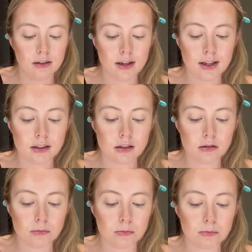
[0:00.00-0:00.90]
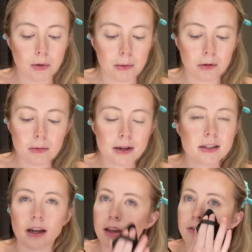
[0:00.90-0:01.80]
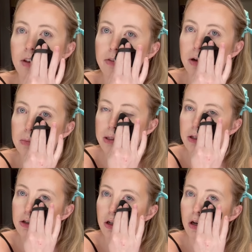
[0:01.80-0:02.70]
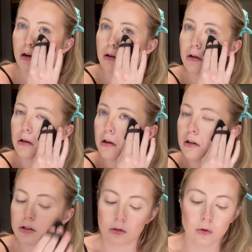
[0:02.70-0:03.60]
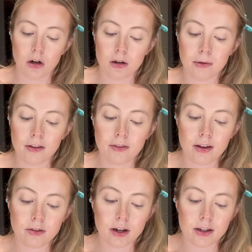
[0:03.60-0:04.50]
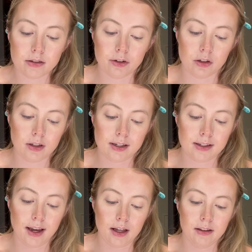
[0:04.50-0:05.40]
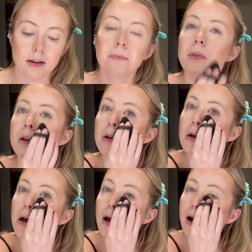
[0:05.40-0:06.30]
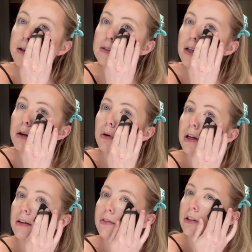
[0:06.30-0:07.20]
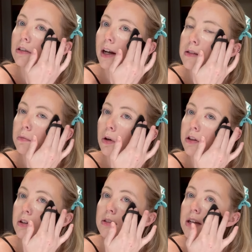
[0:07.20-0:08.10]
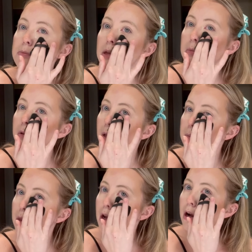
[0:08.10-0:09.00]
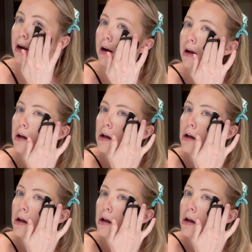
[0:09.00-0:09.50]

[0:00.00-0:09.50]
It's probably my second favorite position to work. My favorite is first class galley. I just like working first class more. There's less people up there.